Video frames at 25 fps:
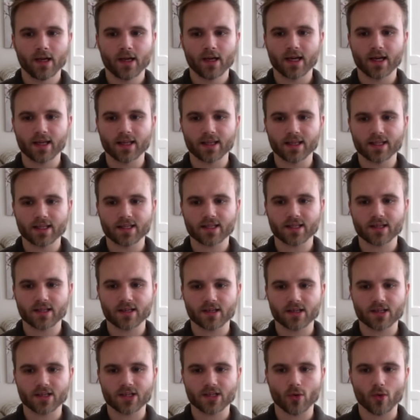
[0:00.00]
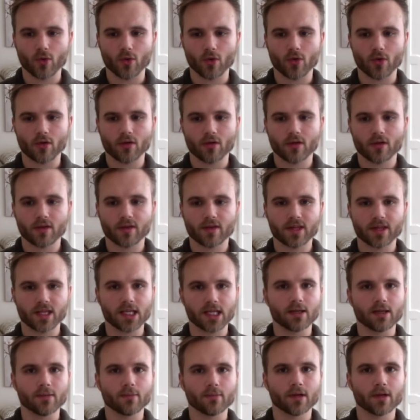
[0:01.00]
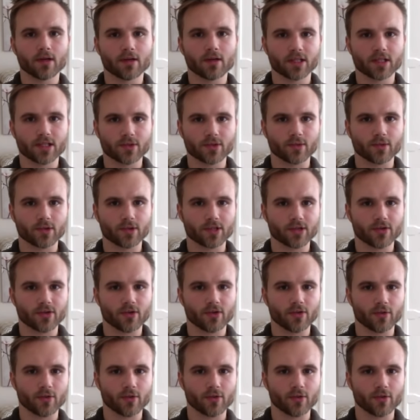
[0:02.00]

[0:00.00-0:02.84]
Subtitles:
And this is your theme, is what it's called, the